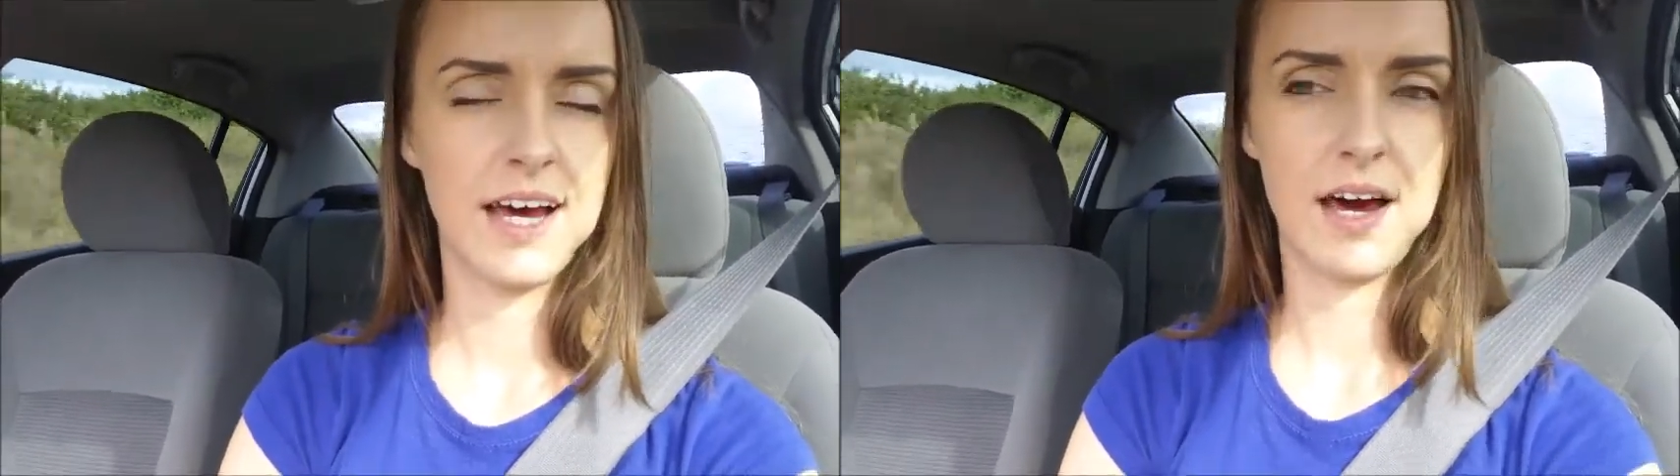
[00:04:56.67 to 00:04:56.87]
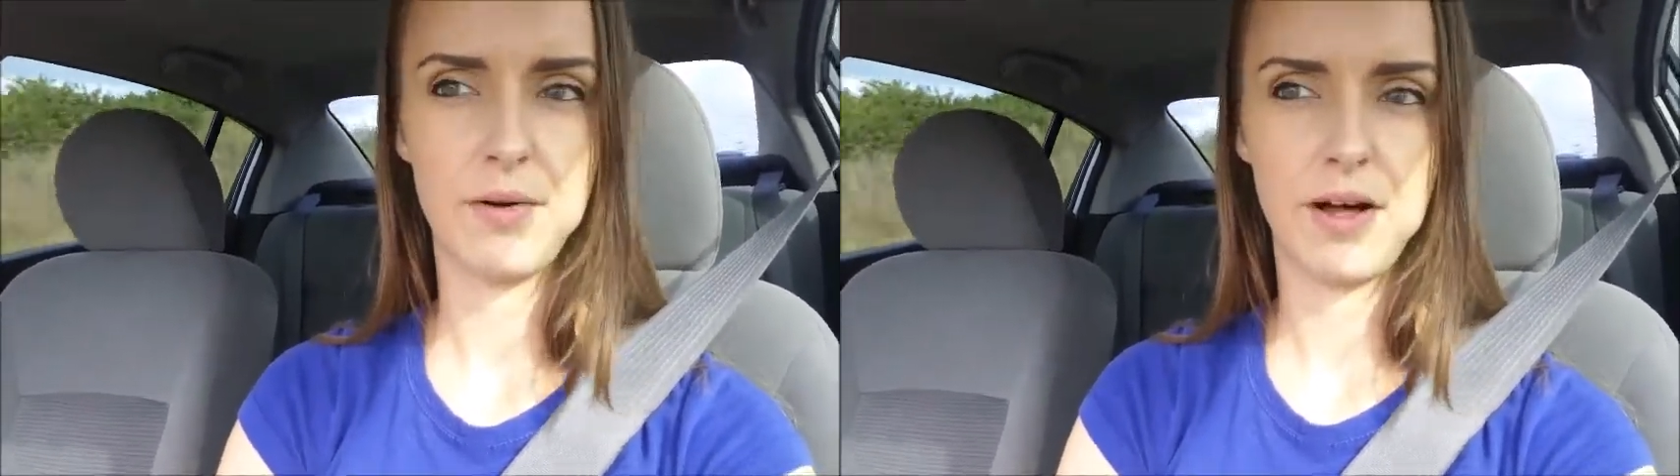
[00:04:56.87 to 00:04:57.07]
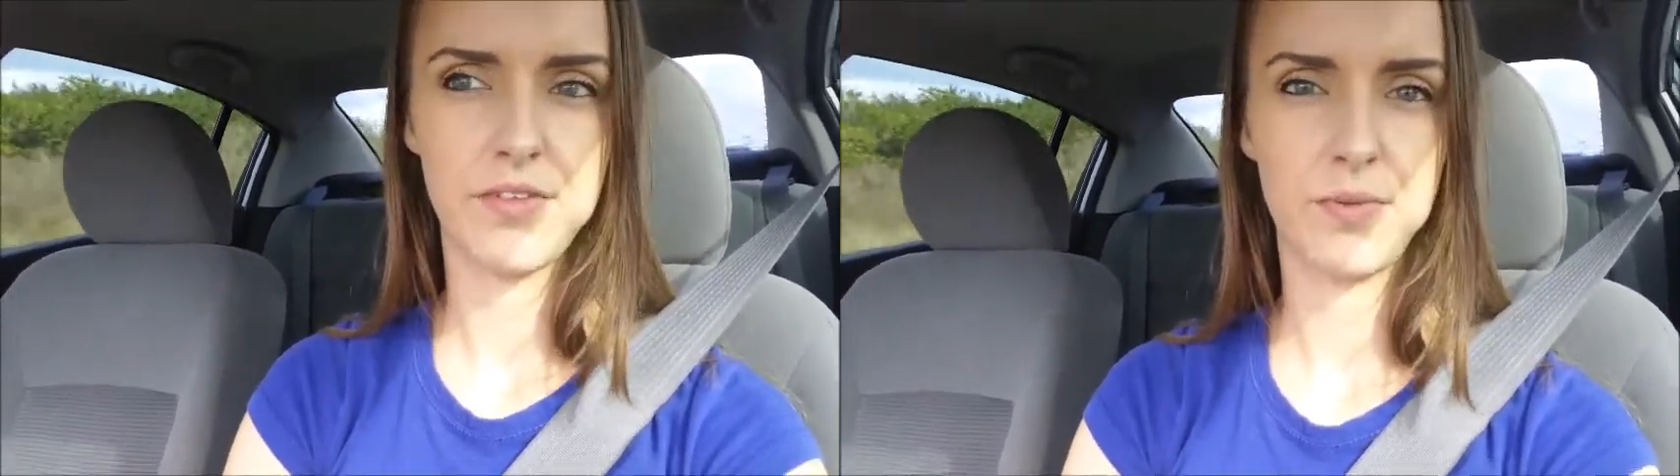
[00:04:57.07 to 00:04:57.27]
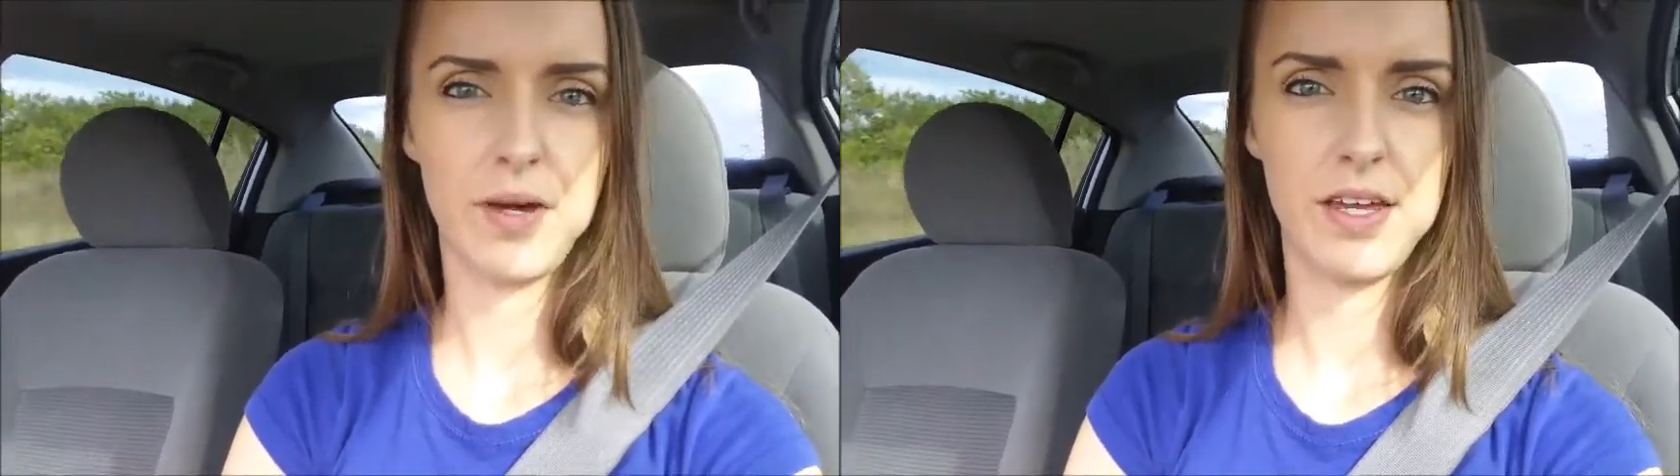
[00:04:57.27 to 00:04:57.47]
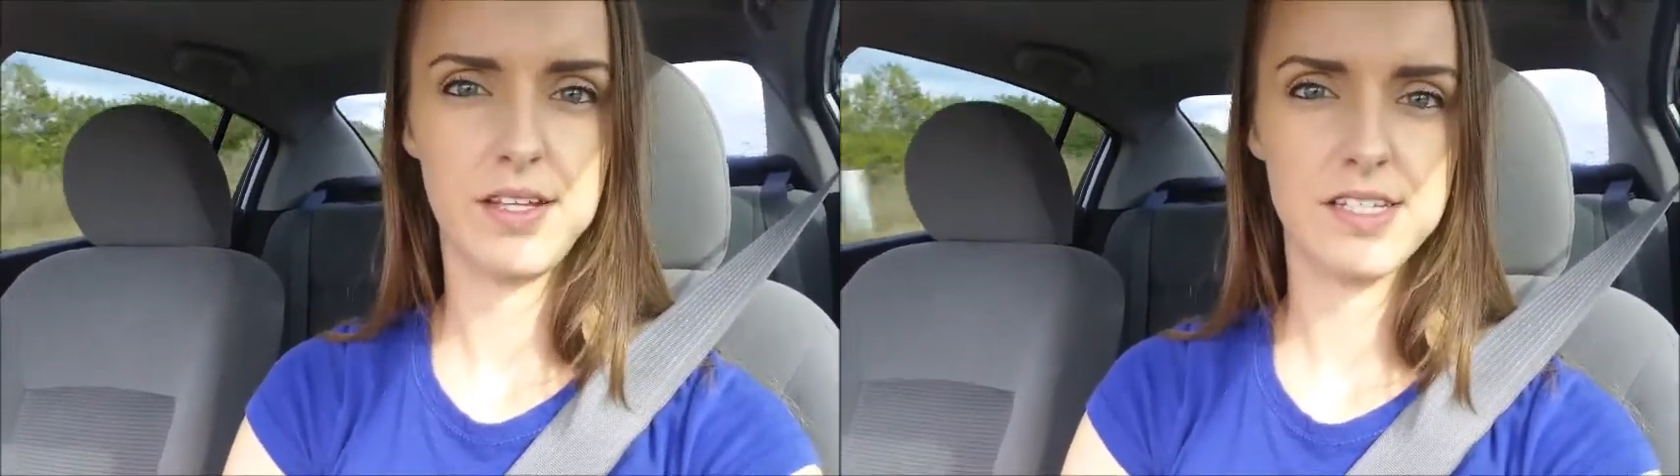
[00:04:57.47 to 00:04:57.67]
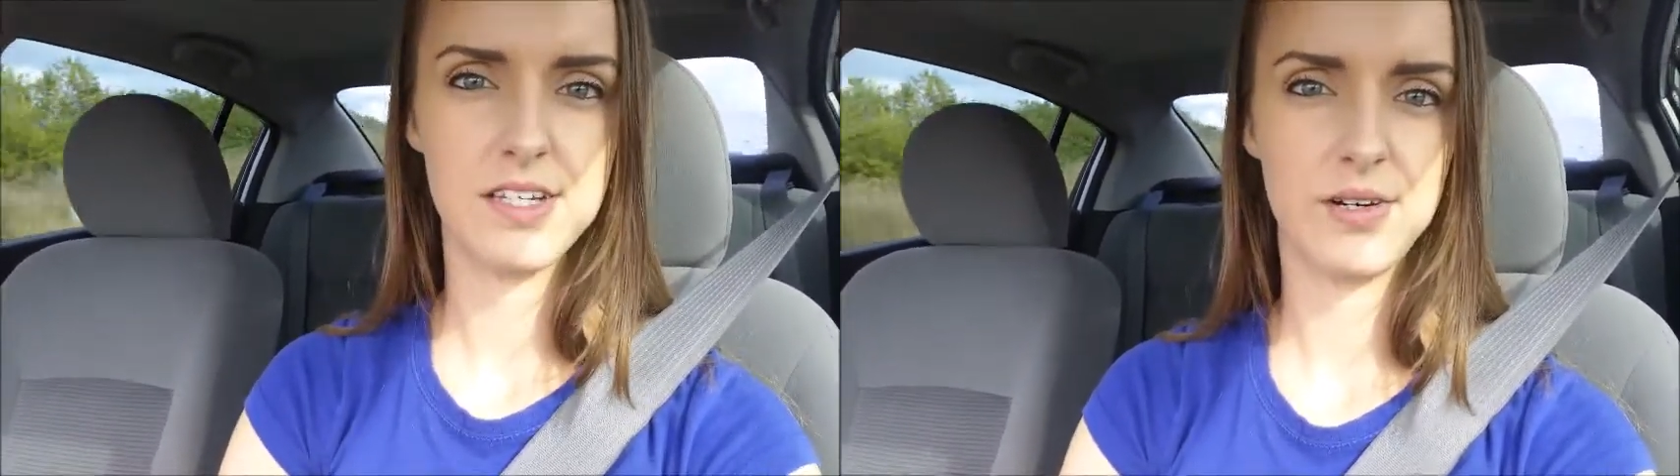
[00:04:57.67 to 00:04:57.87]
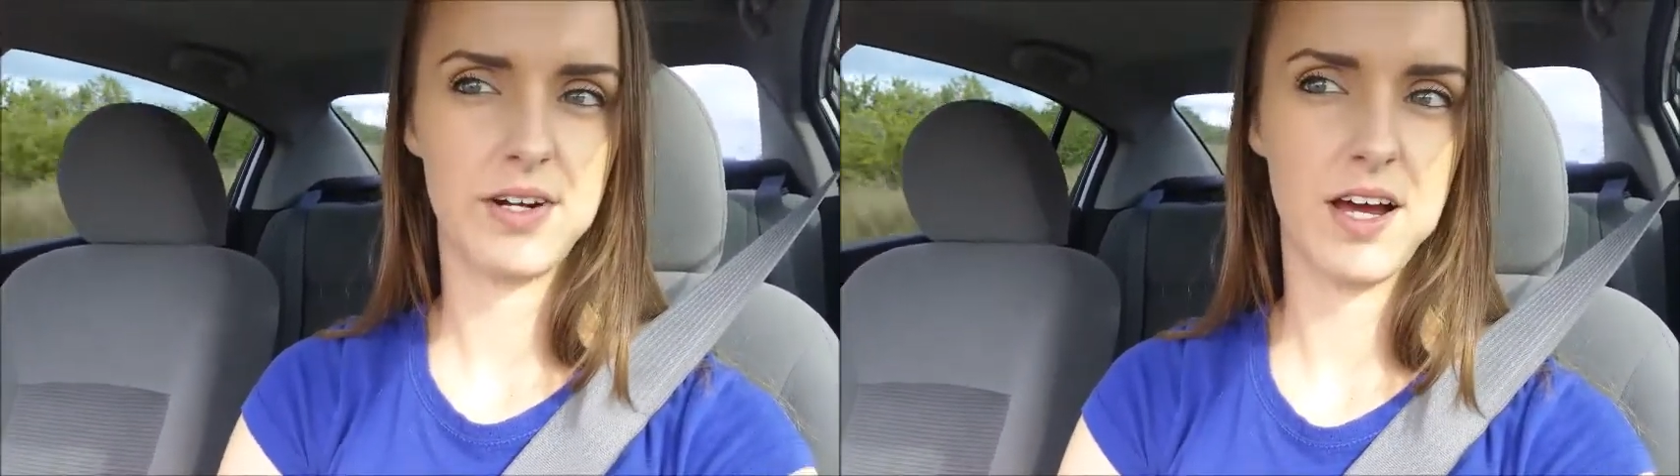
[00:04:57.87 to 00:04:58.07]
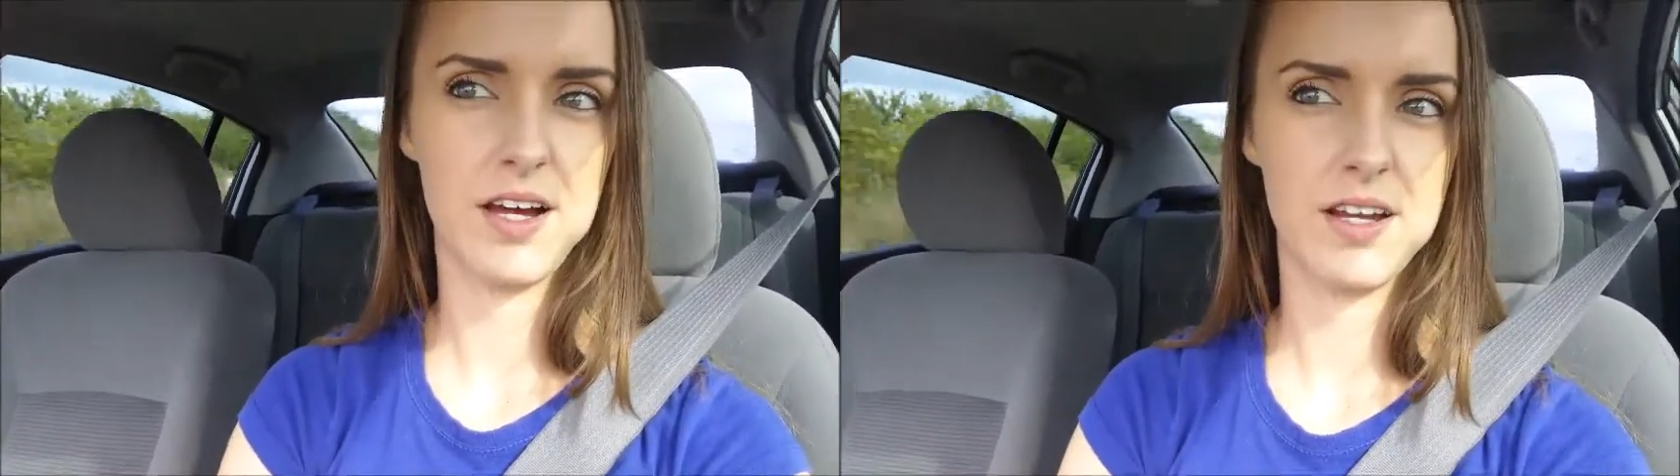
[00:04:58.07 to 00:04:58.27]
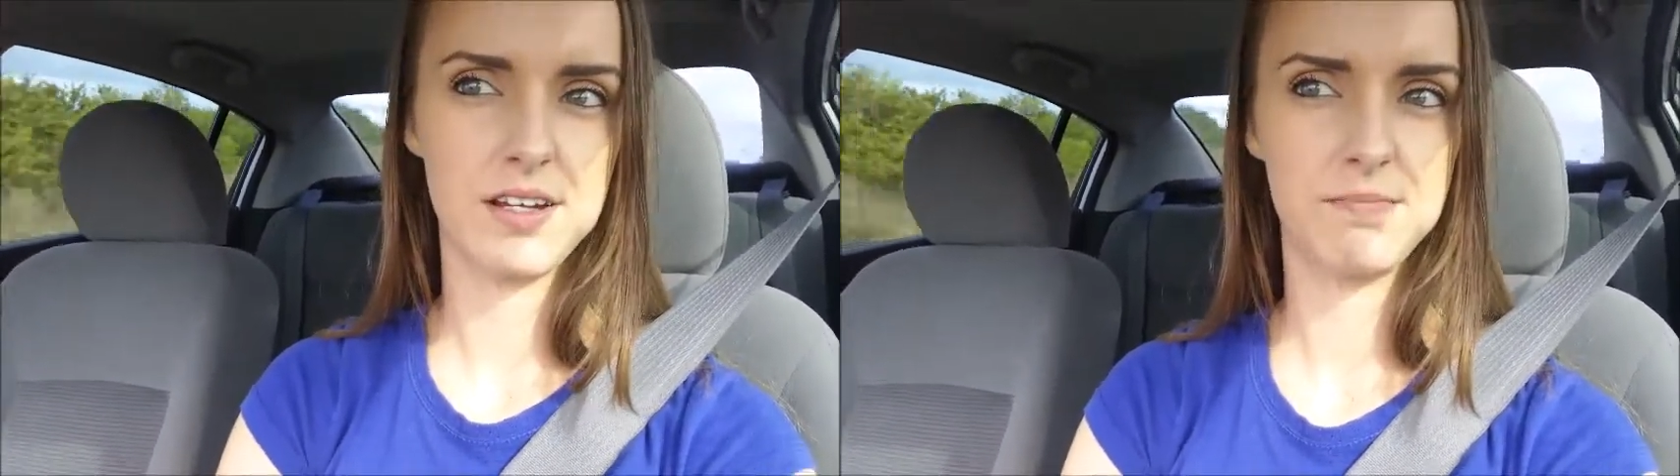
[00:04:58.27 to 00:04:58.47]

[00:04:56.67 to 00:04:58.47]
I will have to wait or not.